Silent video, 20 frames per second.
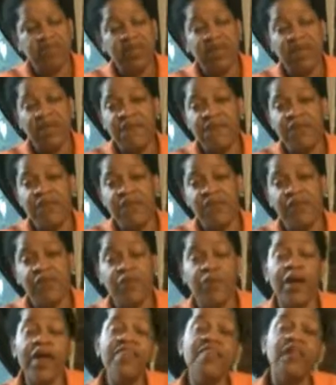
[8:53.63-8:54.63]
if he
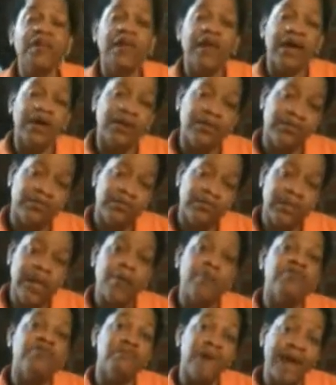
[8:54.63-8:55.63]
even read the letter,
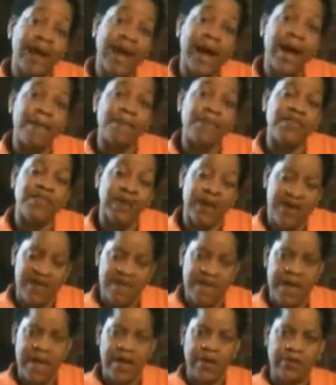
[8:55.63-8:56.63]
that was my copy that I
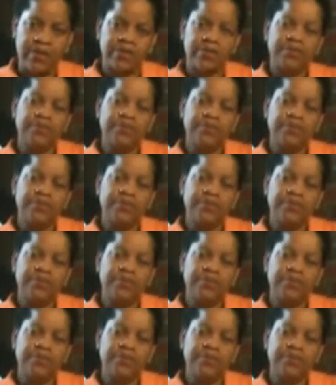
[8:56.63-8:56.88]
found.